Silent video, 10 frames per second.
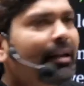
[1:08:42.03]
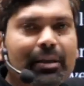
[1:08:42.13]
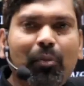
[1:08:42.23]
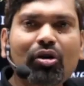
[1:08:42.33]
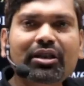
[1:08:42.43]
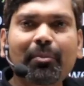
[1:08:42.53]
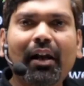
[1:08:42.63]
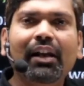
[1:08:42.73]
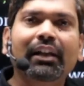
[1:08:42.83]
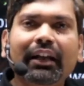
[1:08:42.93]
is
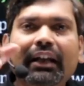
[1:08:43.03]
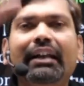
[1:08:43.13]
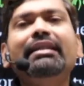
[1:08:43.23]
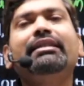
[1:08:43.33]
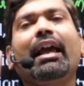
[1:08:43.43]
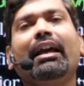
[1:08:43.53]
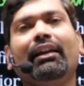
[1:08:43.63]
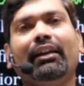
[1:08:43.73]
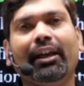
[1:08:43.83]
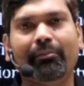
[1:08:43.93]
possible
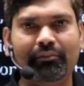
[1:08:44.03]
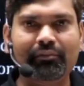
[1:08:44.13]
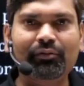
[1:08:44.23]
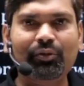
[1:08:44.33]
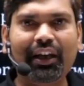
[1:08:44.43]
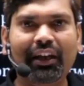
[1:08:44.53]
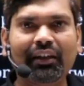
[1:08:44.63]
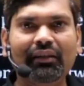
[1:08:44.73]
recycle them okay